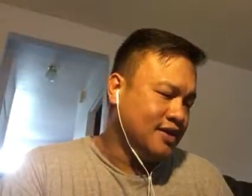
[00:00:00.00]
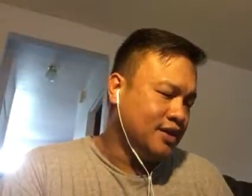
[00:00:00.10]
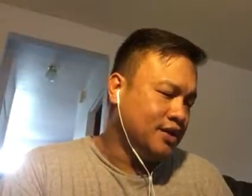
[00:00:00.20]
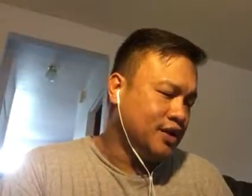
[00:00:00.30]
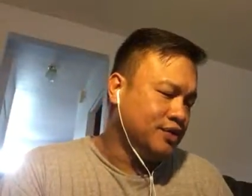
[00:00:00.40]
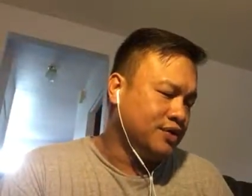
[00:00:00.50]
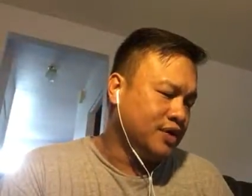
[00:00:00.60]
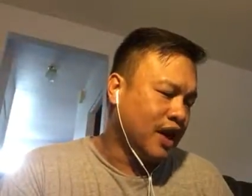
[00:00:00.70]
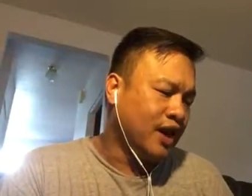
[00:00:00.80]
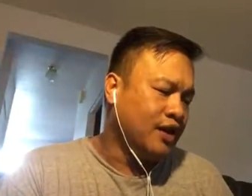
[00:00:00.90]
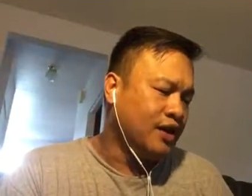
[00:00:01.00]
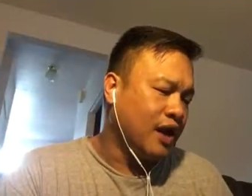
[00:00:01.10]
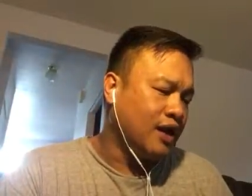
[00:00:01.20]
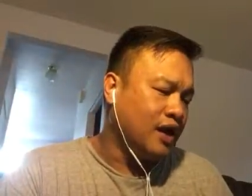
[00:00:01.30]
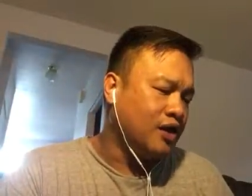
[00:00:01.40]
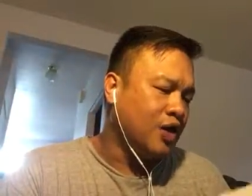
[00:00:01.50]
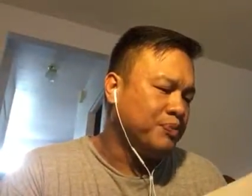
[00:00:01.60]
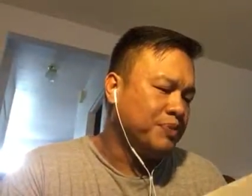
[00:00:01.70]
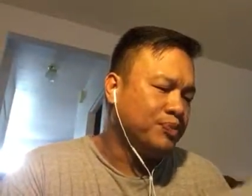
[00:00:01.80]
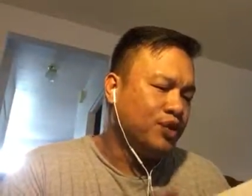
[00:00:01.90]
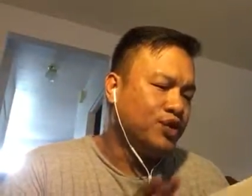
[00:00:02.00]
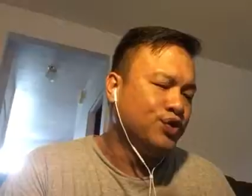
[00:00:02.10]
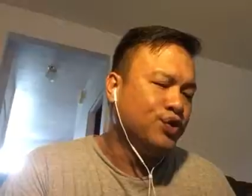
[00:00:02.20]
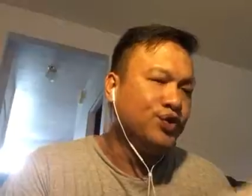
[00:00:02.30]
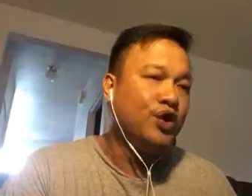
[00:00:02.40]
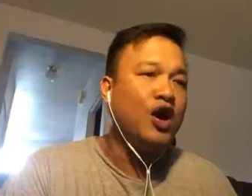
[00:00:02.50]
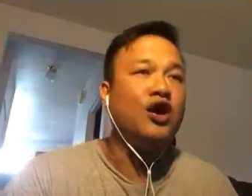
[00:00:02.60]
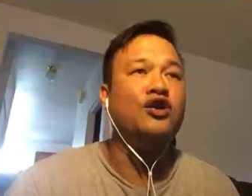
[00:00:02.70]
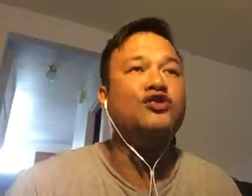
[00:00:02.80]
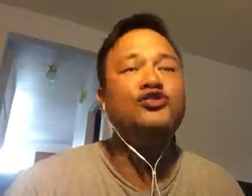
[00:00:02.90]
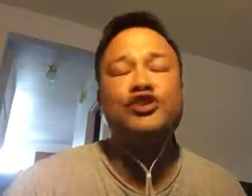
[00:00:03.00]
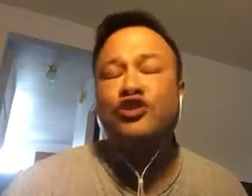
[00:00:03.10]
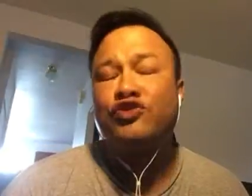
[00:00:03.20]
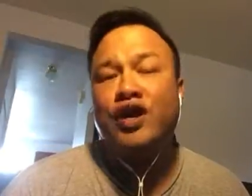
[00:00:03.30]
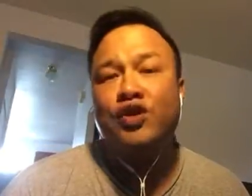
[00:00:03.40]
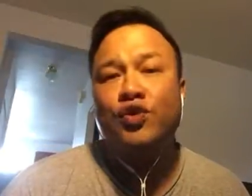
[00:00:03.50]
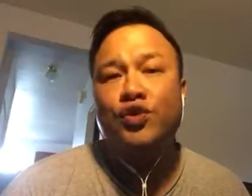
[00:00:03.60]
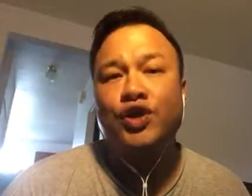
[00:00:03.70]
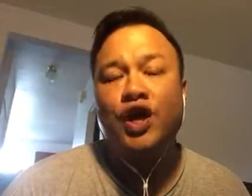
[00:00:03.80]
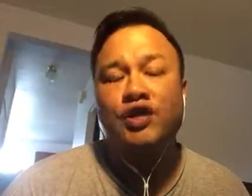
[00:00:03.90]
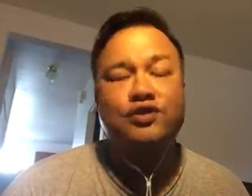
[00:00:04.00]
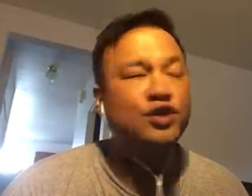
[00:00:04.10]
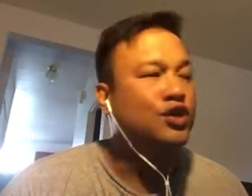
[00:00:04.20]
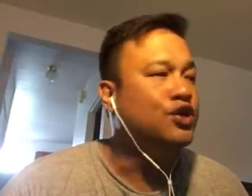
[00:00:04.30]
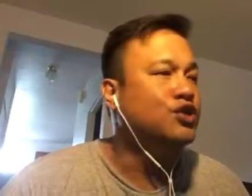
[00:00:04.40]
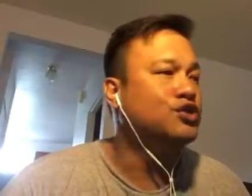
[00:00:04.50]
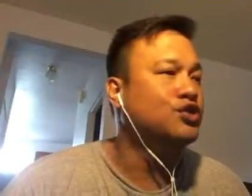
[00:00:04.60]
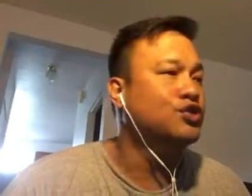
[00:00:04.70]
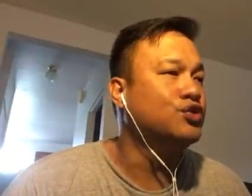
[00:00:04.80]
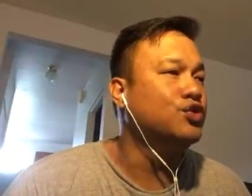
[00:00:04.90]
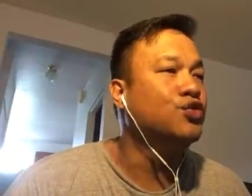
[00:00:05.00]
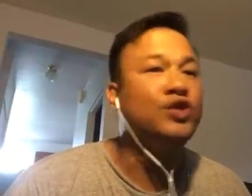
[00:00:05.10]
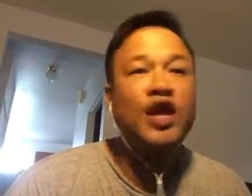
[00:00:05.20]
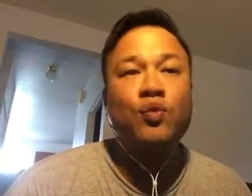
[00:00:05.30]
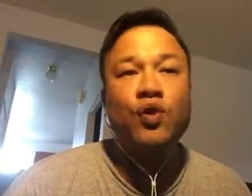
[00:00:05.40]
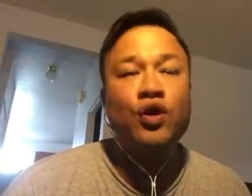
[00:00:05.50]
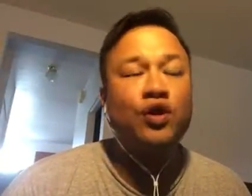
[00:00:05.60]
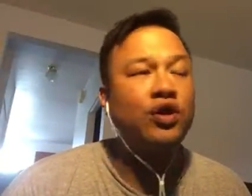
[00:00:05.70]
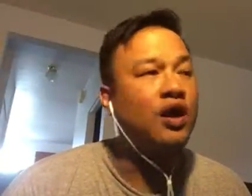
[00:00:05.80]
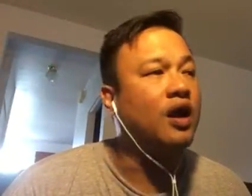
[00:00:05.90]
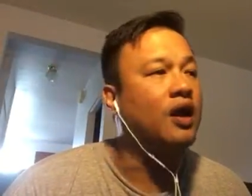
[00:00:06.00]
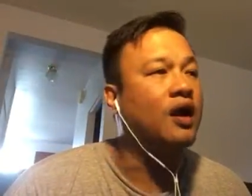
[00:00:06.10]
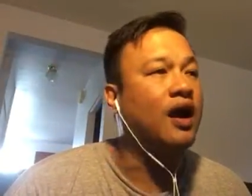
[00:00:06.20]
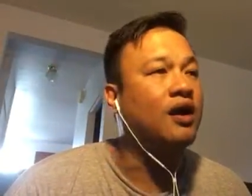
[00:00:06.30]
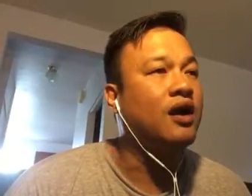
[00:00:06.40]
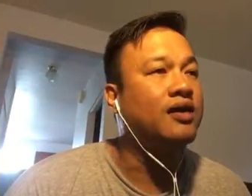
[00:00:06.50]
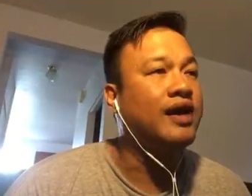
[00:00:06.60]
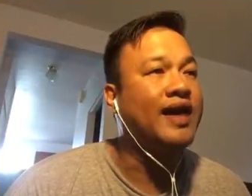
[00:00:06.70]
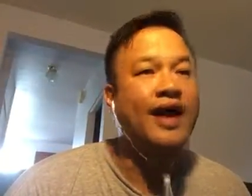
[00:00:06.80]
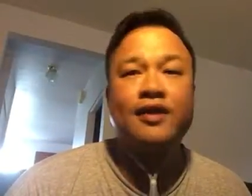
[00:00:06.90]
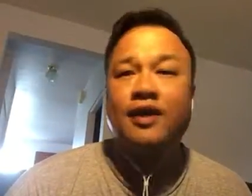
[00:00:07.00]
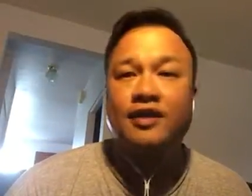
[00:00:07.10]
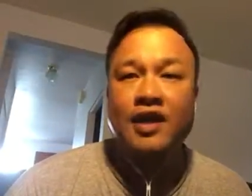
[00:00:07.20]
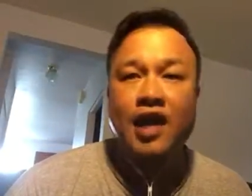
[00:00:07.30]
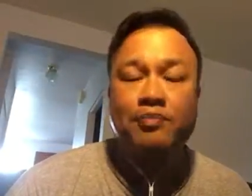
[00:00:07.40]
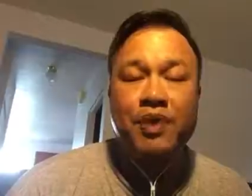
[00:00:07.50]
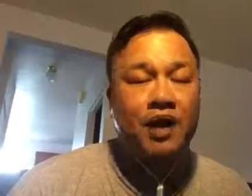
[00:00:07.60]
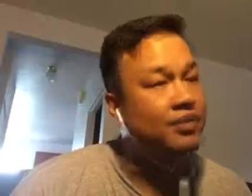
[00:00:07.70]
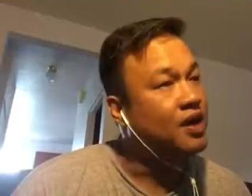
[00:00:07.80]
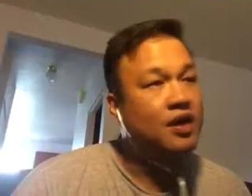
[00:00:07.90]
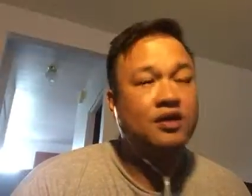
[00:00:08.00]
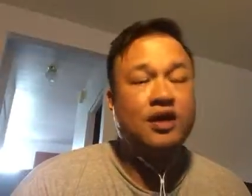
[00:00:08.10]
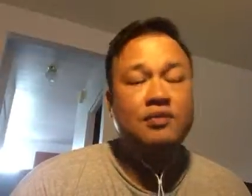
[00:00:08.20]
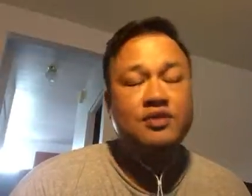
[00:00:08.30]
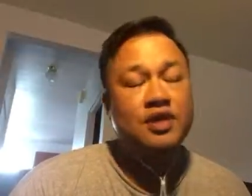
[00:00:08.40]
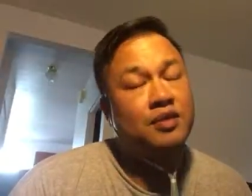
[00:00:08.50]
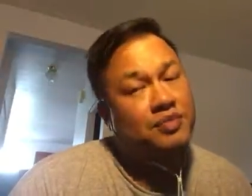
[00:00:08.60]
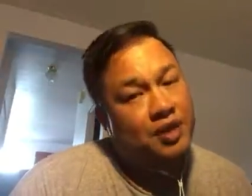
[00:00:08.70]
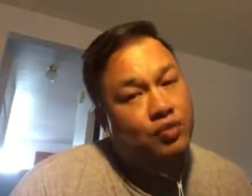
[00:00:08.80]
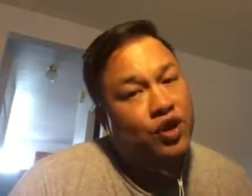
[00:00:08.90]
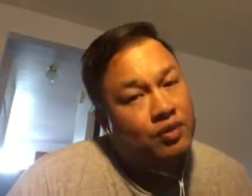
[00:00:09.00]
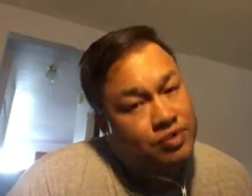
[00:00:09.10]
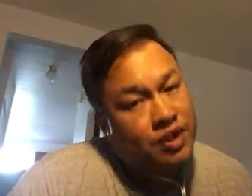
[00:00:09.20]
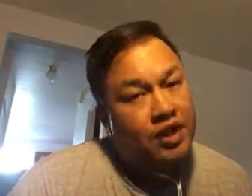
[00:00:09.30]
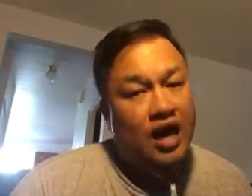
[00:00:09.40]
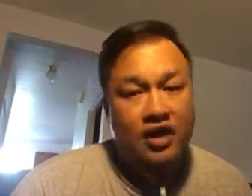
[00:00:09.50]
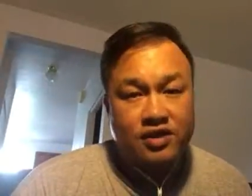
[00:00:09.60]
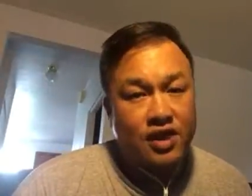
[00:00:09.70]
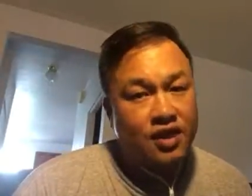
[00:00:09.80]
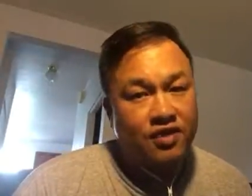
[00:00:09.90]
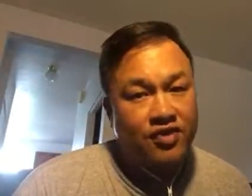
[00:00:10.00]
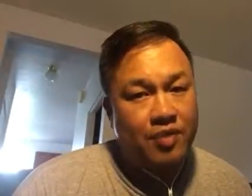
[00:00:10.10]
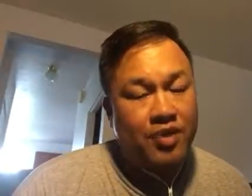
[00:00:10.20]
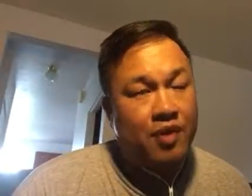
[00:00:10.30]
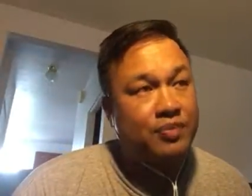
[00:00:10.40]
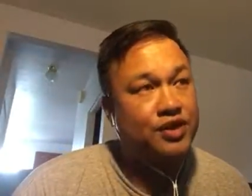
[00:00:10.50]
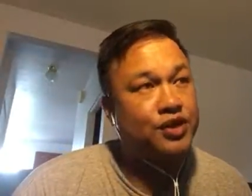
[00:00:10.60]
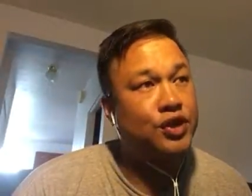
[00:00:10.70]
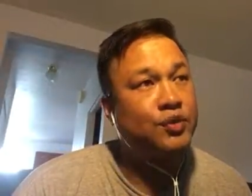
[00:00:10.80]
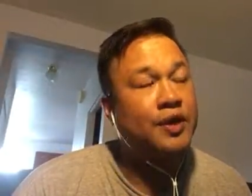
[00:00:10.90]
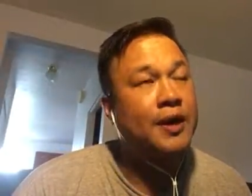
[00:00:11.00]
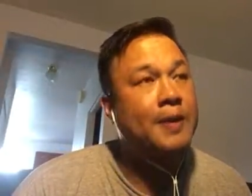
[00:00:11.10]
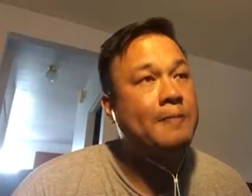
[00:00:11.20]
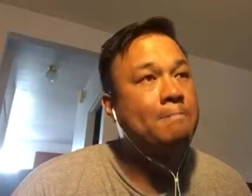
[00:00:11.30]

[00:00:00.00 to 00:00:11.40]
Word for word: You know, I, I, I call people who are still trying to hold on to who they were. Uh, I call that hanging on to hip hop. Now I'm still a b boy. I'm still I still love hip hop, but you know what?